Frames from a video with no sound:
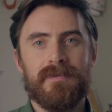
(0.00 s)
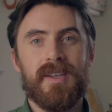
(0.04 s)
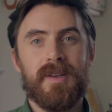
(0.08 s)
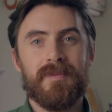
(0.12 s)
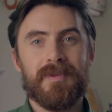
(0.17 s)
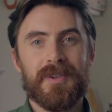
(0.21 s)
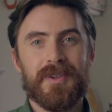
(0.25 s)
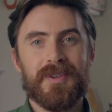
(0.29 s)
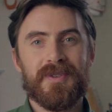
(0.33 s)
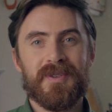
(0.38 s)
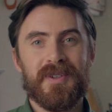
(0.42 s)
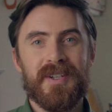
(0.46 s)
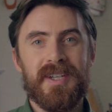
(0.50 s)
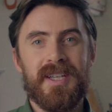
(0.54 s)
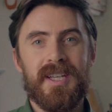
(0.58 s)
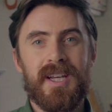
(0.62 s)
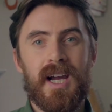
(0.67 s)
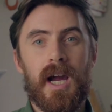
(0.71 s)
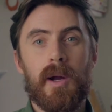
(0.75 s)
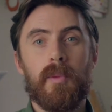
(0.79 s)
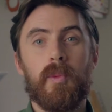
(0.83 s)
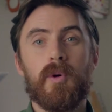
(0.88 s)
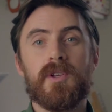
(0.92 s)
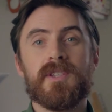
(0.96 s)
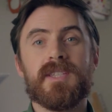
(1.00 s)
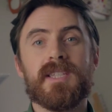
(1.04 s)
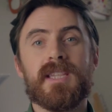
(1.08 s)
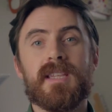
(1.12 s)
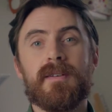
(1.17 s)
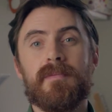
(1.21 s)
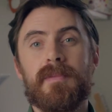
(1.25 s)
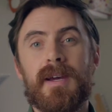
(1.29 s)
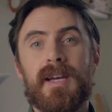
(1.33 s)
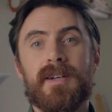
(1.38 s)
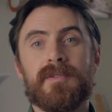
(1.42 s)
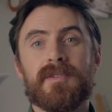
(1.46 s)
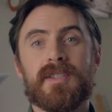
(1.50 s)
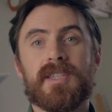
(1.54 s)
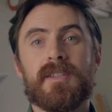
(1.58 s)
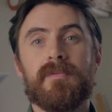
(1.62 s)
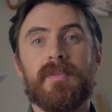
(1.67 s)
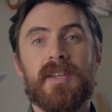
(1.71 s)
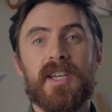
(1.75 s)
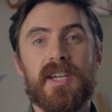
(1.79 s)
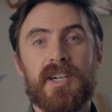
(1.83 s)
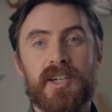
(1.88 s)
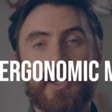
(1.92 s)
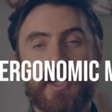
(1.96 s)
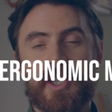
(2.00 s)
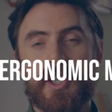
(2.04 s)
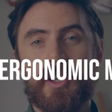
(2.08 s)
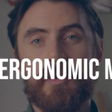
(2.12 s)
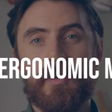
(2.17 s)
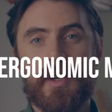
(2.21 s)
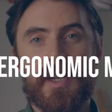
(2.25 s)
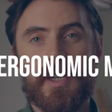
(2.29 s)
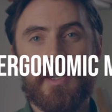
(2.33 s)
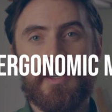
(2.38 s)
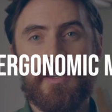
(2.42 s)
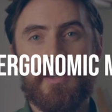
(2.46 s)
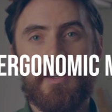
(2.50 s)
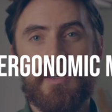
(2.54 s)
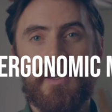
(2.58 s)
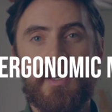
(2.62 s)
Number 3, I wanted the mouse to be ergonomic.